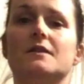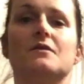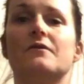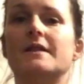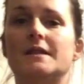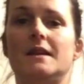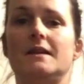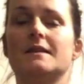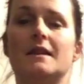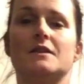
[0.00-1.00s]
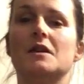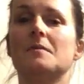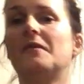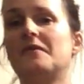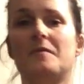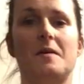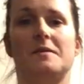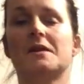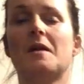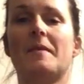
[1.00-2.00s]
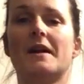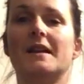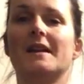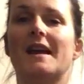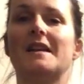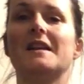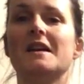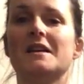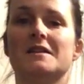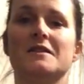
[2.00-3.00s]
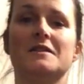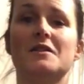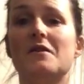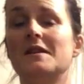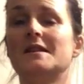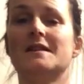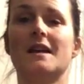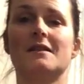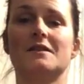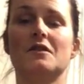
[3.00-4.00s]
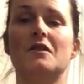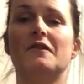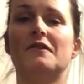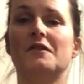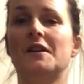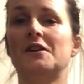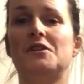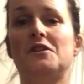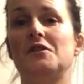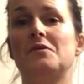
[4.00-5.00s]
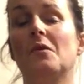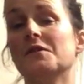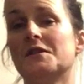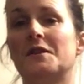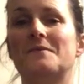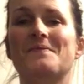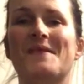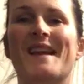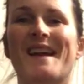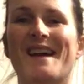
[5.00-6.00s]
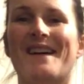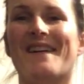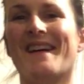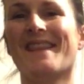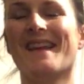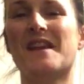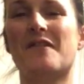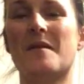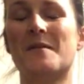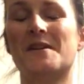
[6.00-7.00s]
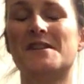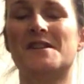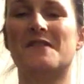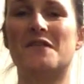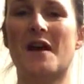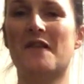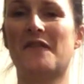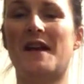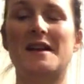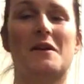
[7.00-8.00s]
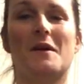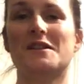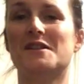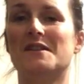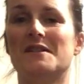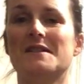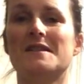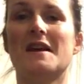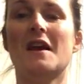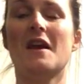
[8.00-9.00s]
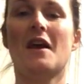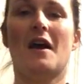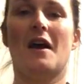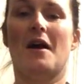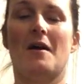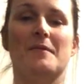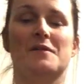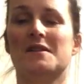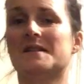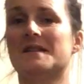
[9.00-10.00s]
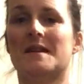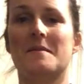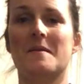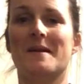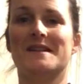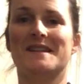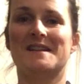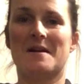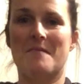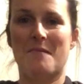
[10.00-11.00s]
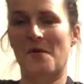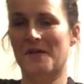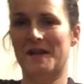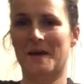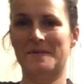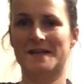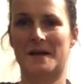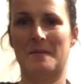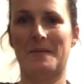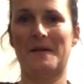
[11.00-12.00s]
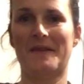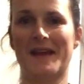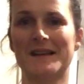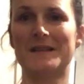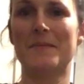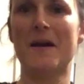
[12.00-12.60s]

it's already set up for the baby to go back in again. So there's no need to take this off unless you want to. Alright, thank you very much. If you have any questions, just send me a message. I'm more than happy to help. Thanks,